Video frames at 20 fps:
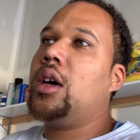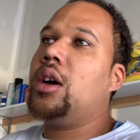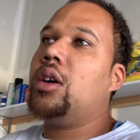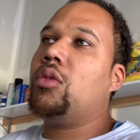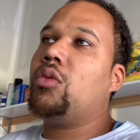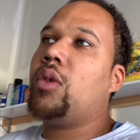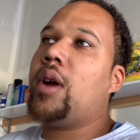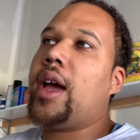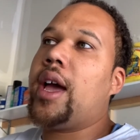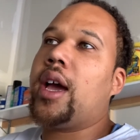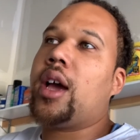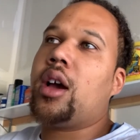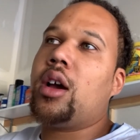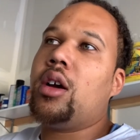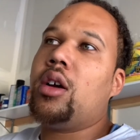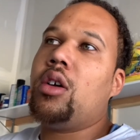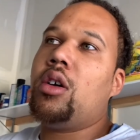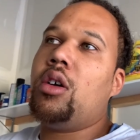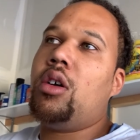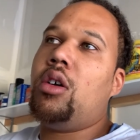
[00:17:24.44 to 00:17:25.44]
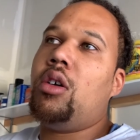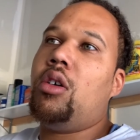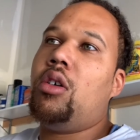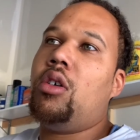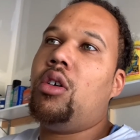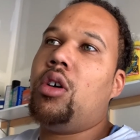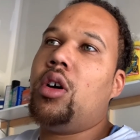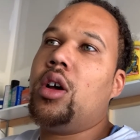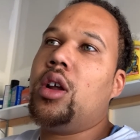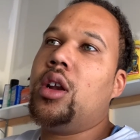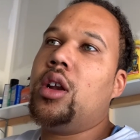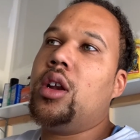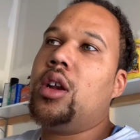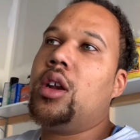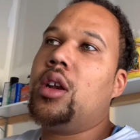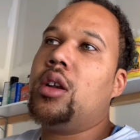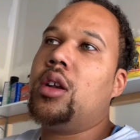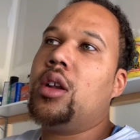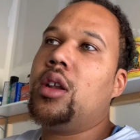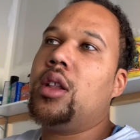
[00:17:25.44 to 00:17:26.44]
wreck on
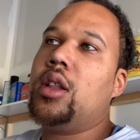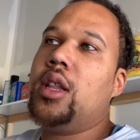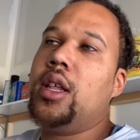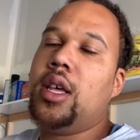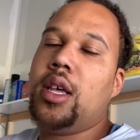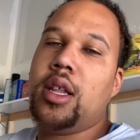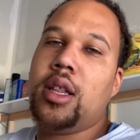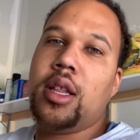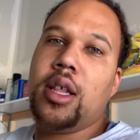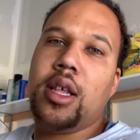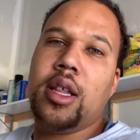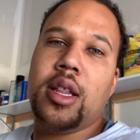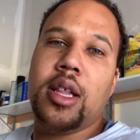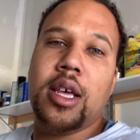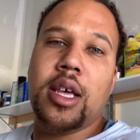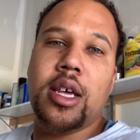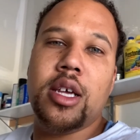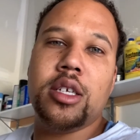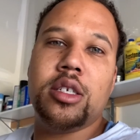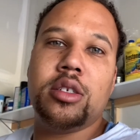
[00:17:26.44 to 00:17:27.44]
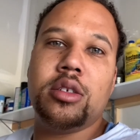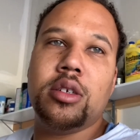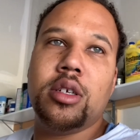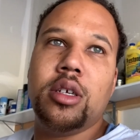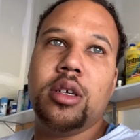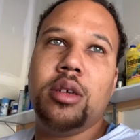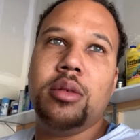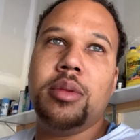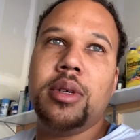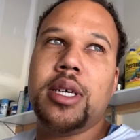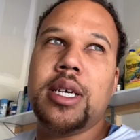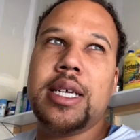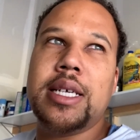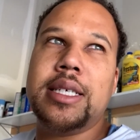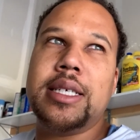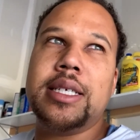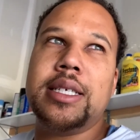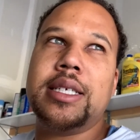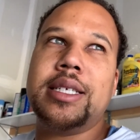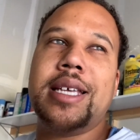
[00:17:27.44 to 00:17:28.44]
the history, because
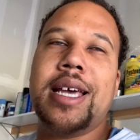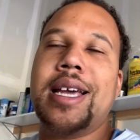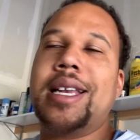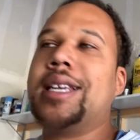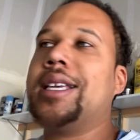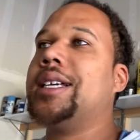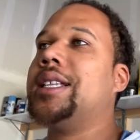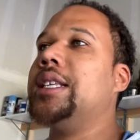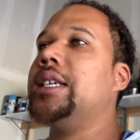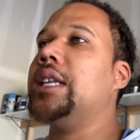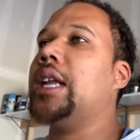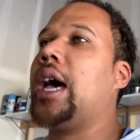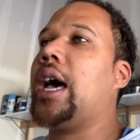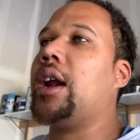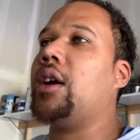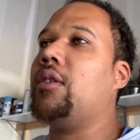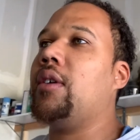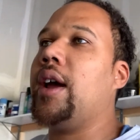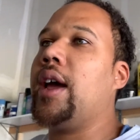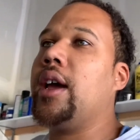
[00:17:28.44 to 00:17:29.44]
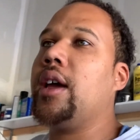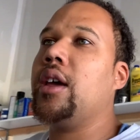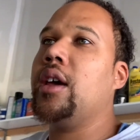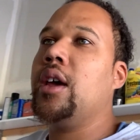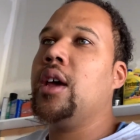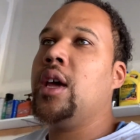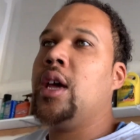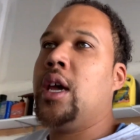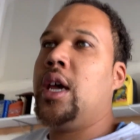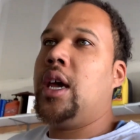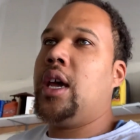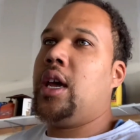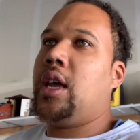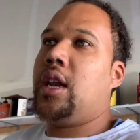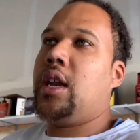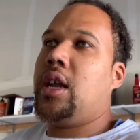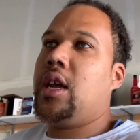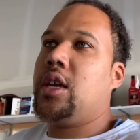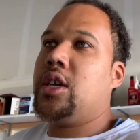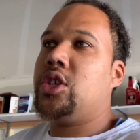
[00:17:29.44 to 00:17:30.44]
it's technically not a wreck,
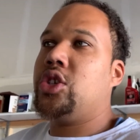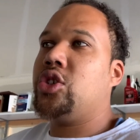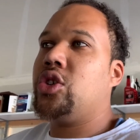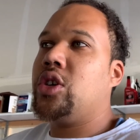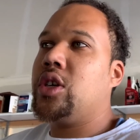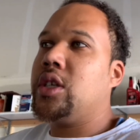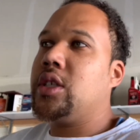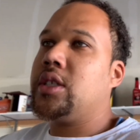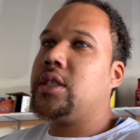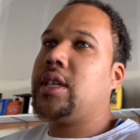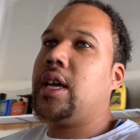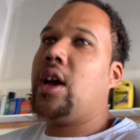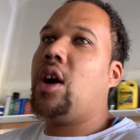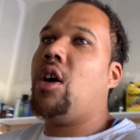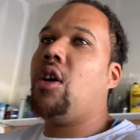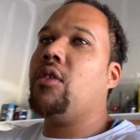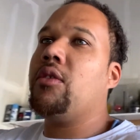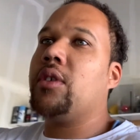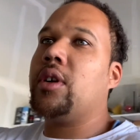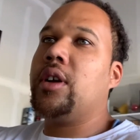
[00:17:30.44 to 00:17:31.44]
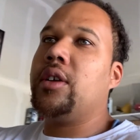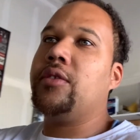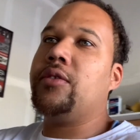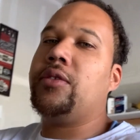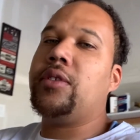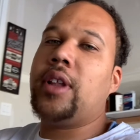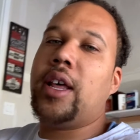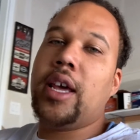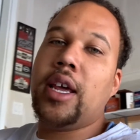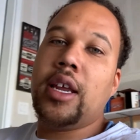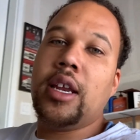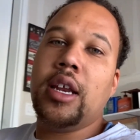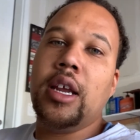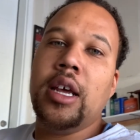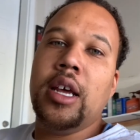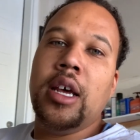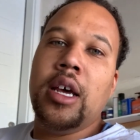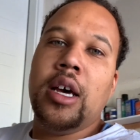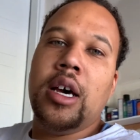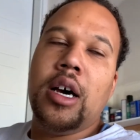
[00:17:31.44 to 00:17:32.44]
and insurance, they overinflate.
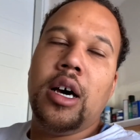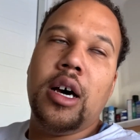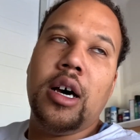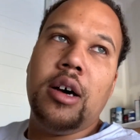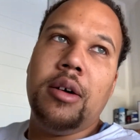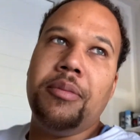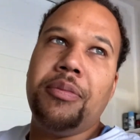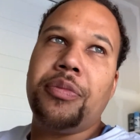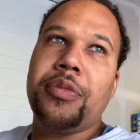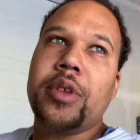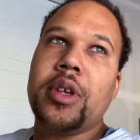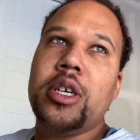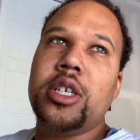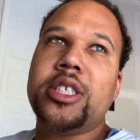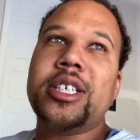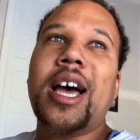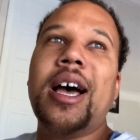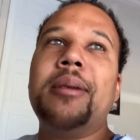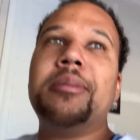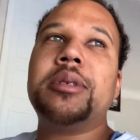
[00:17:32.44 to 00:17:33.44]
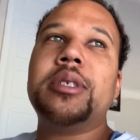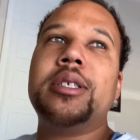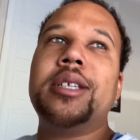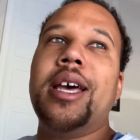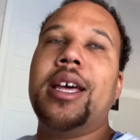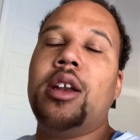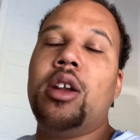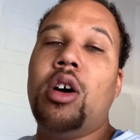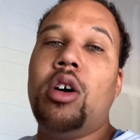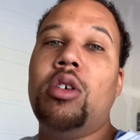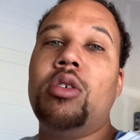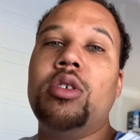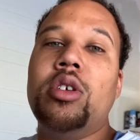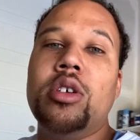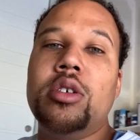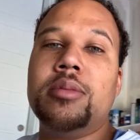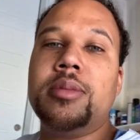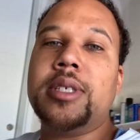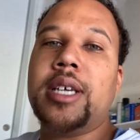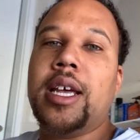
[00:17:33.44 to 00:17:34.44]
Shops, they know, you know
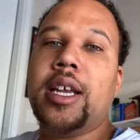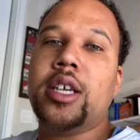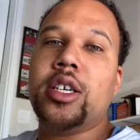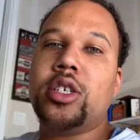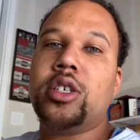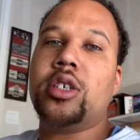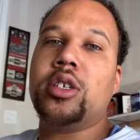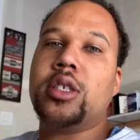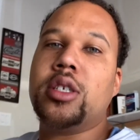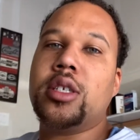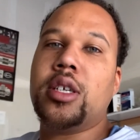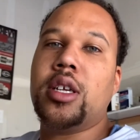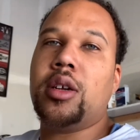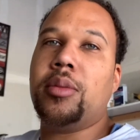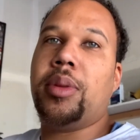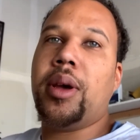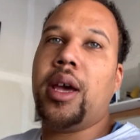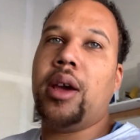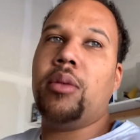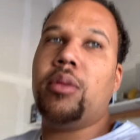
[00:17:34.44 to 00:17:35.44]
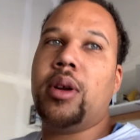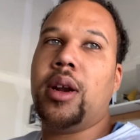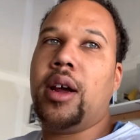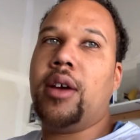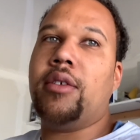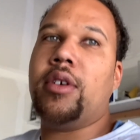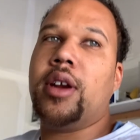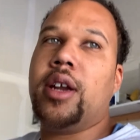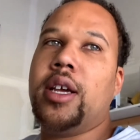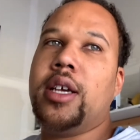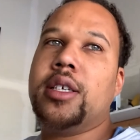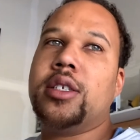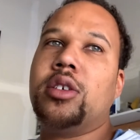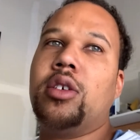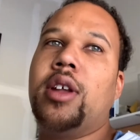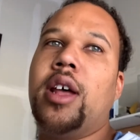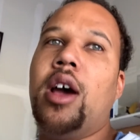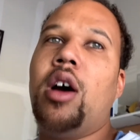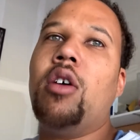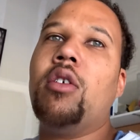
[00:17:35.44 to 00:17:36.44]
what I'm saying, insurance is going to pay whatever it is, so
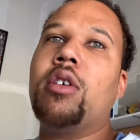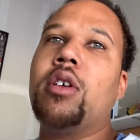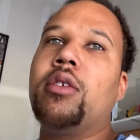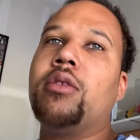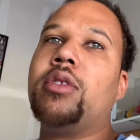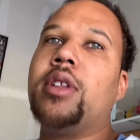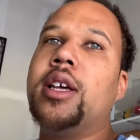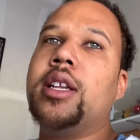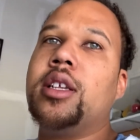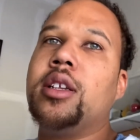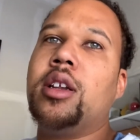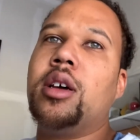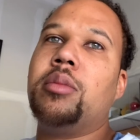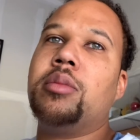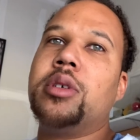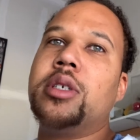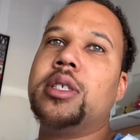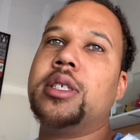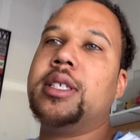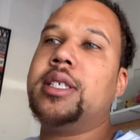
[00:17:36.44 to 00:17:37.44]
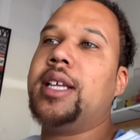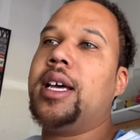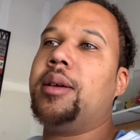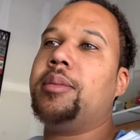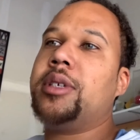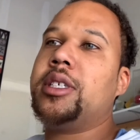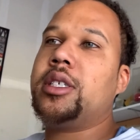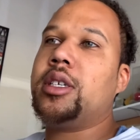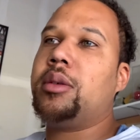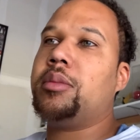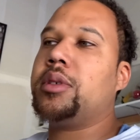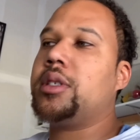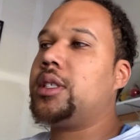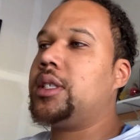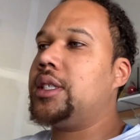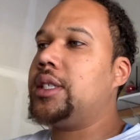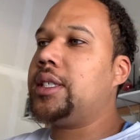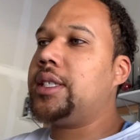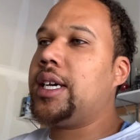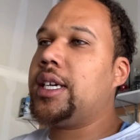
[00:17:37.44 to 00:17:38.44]
they overinflate the numbers, the damage numbers,
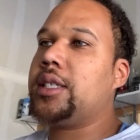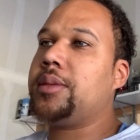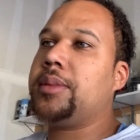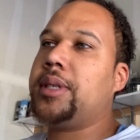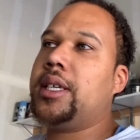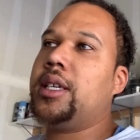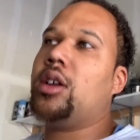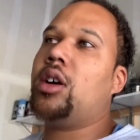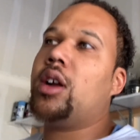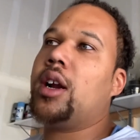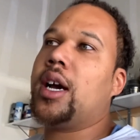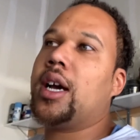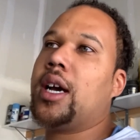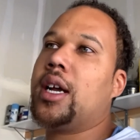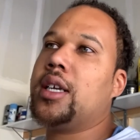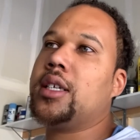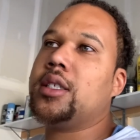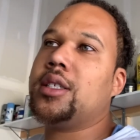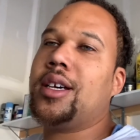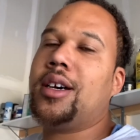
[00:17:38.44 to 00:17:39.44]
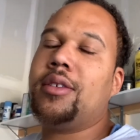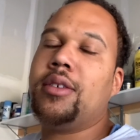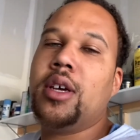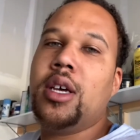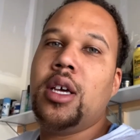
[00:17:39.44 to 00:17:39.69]
the assessment, and all that kind of stuff.